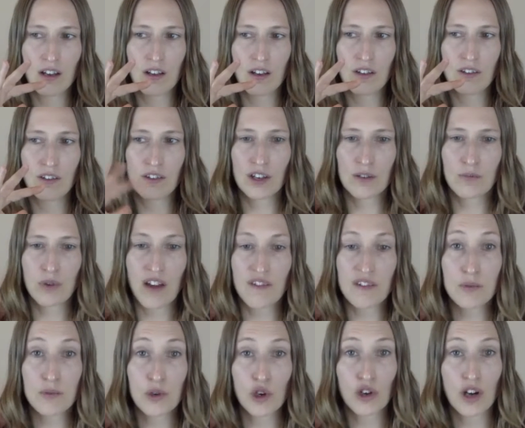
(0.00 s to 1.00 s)
The
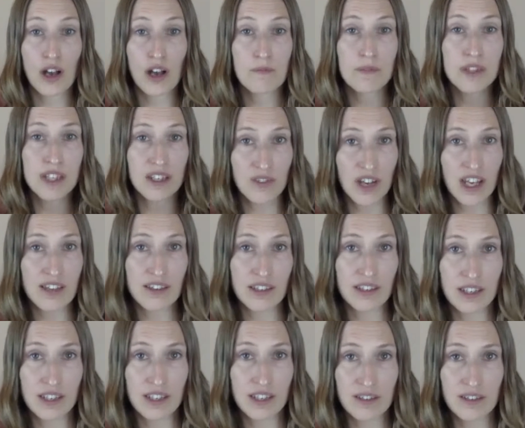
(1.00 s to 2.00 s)
private program, the
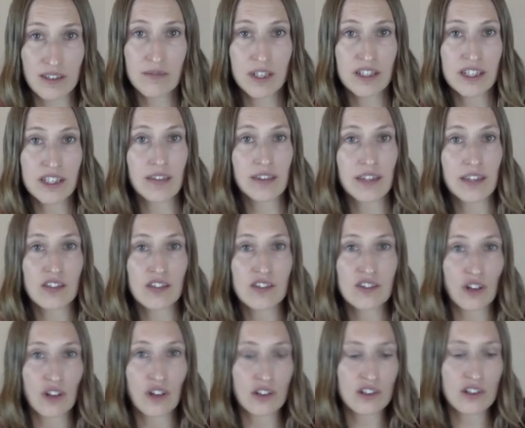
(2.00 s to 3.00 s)
investment is
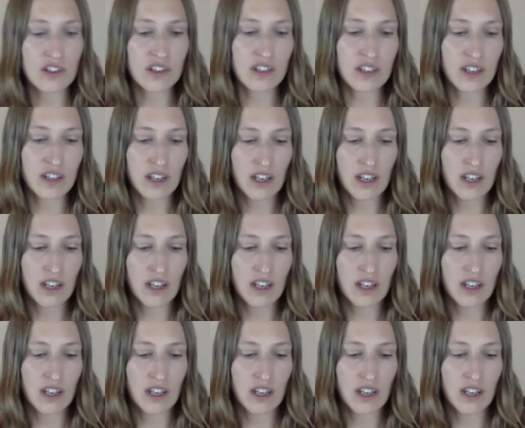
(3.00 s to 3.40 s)
$10,000.